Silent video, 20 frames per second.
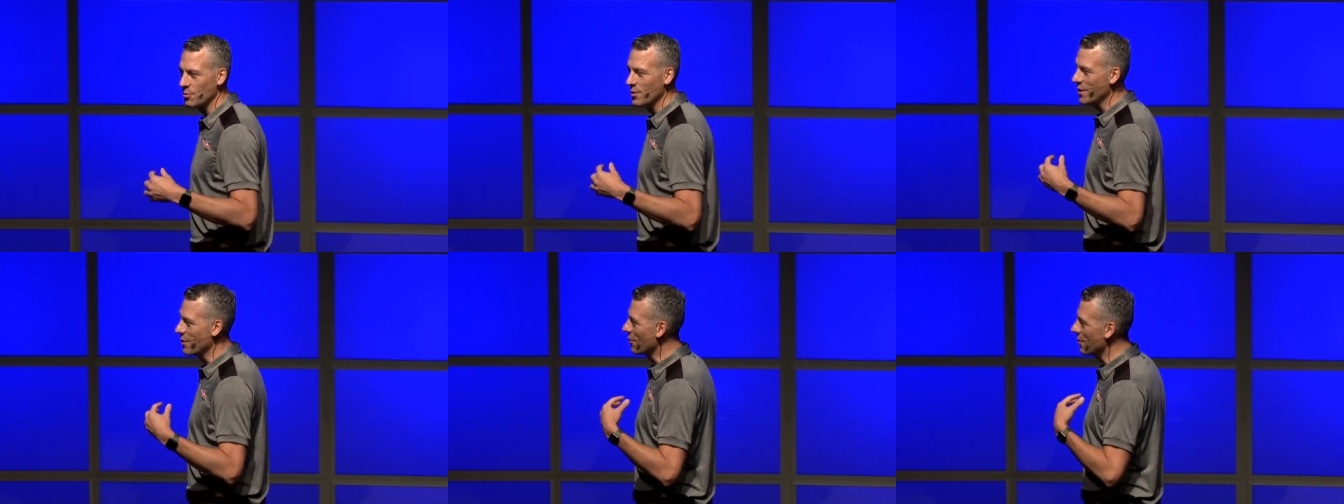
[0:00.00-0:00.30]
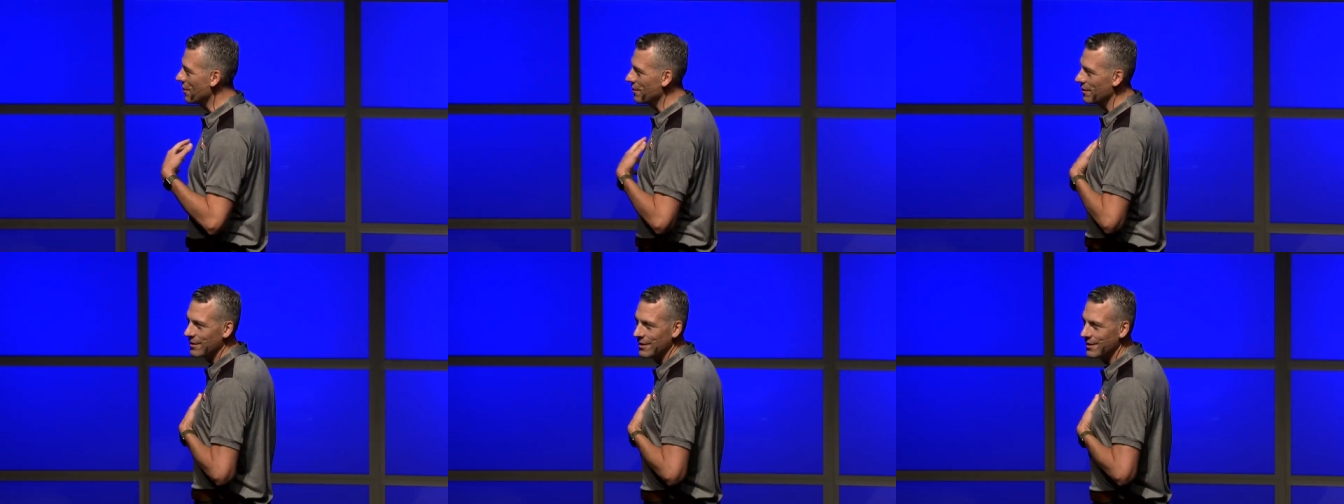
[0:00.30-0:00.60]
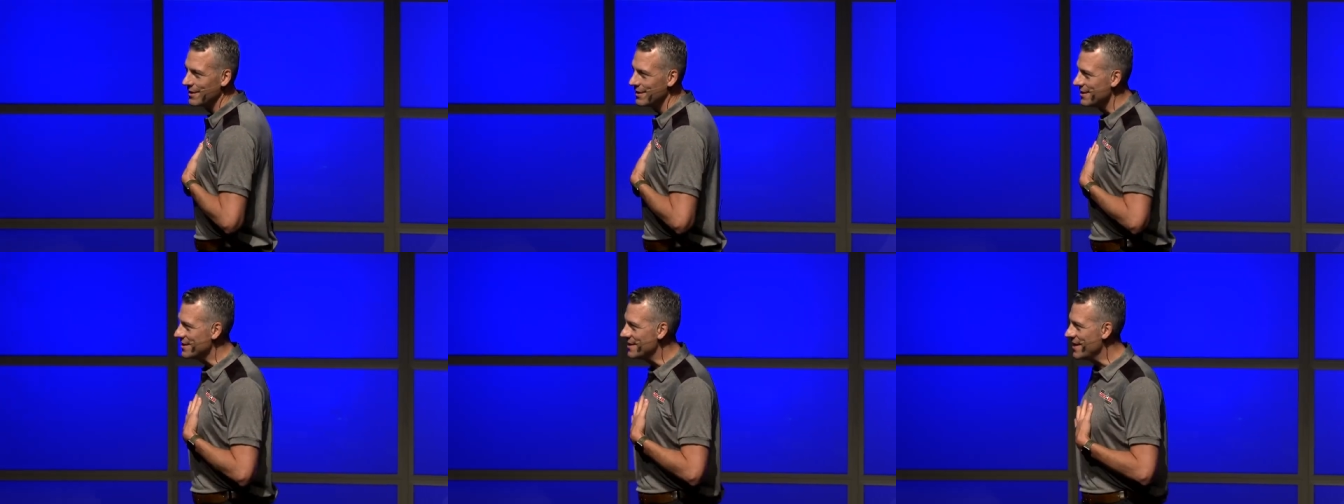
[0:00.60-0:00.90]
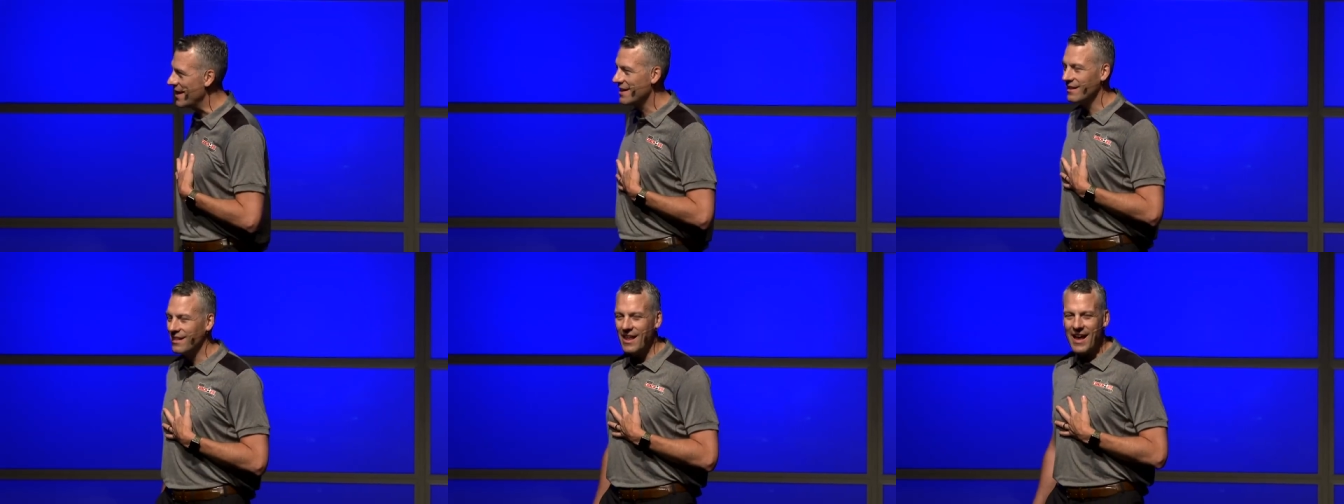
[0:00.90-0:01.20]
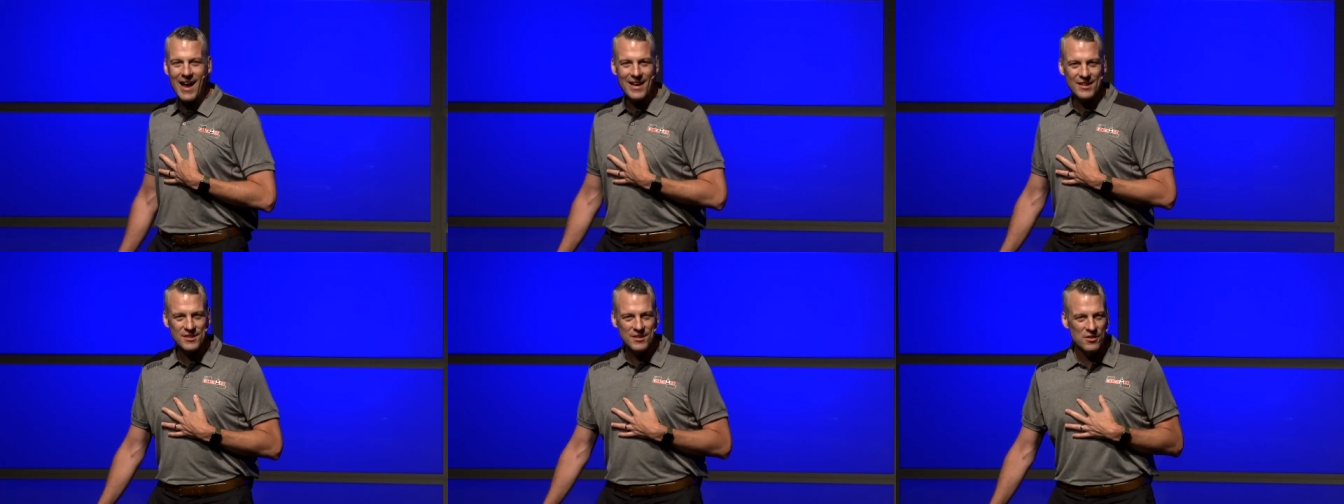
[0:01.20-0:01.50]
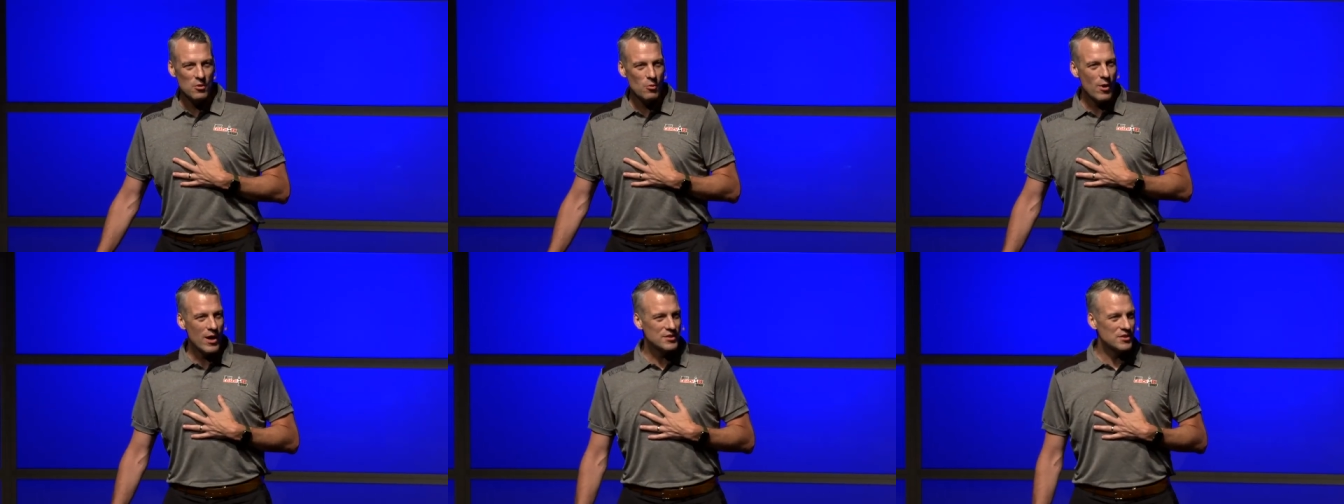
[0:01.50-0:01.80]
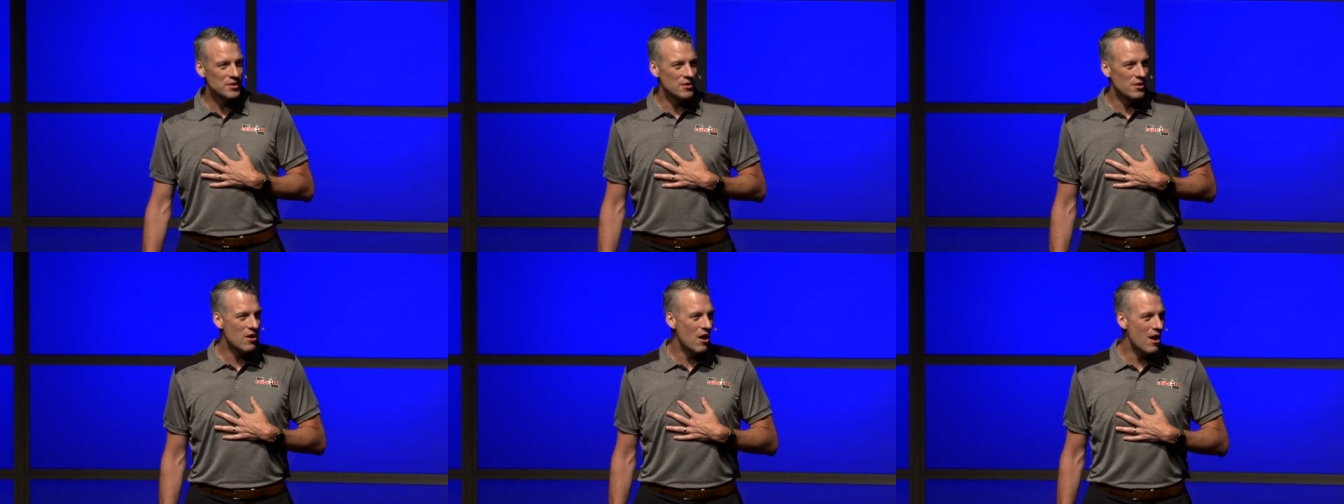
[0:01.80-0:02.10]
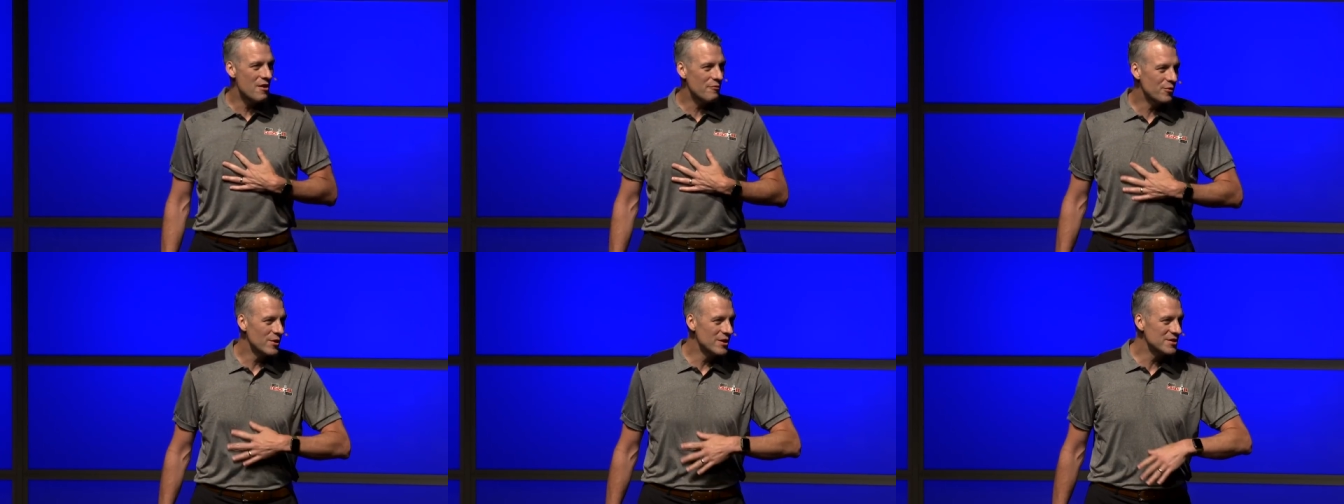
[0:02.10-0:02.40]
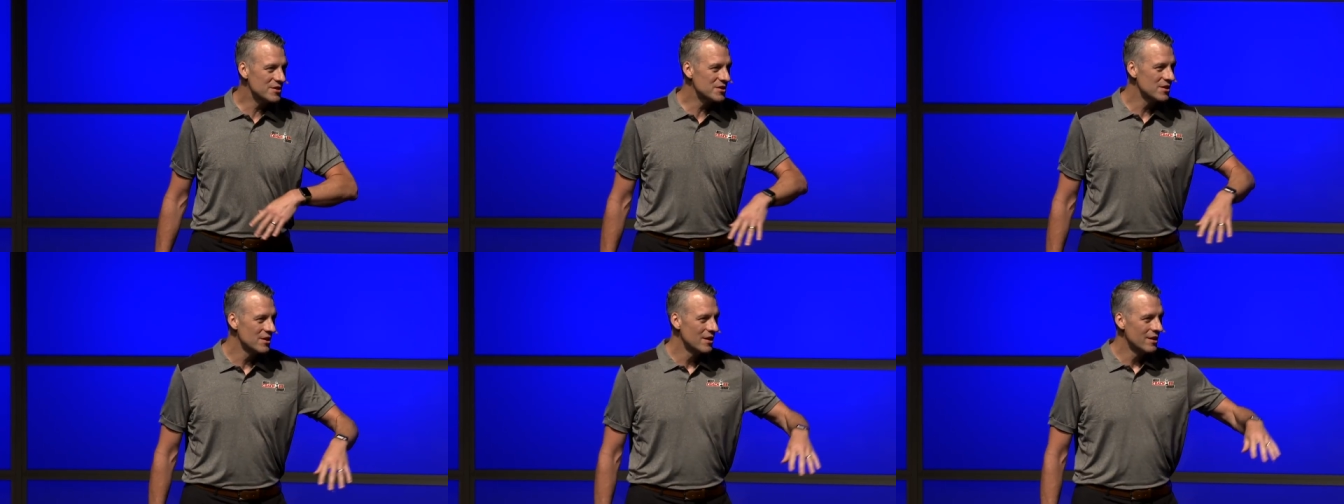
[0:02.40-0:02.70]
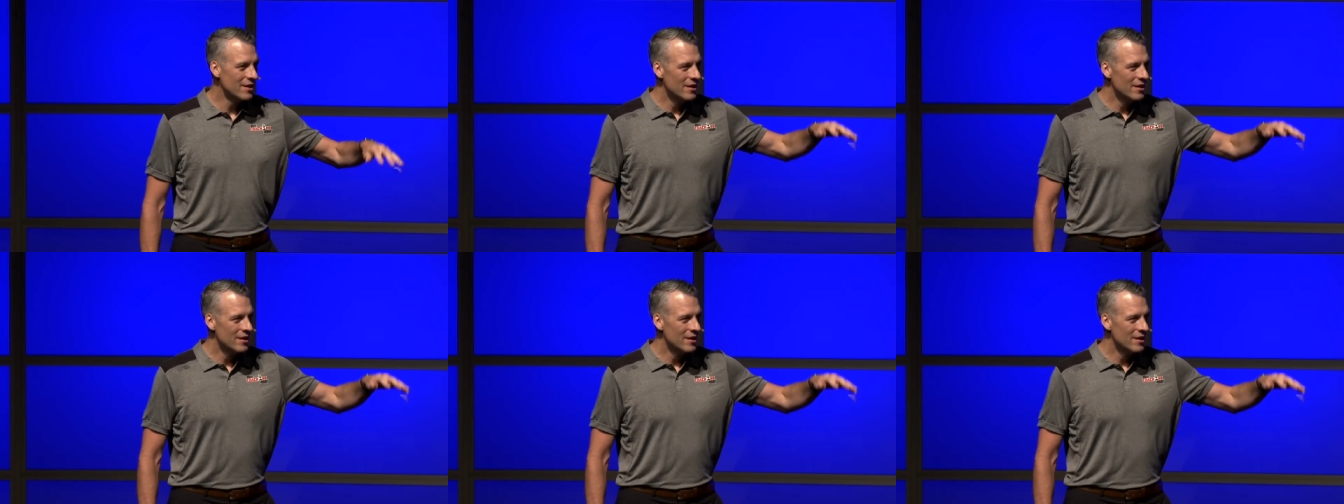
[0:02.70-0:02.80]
We were dead last in the Western Conference.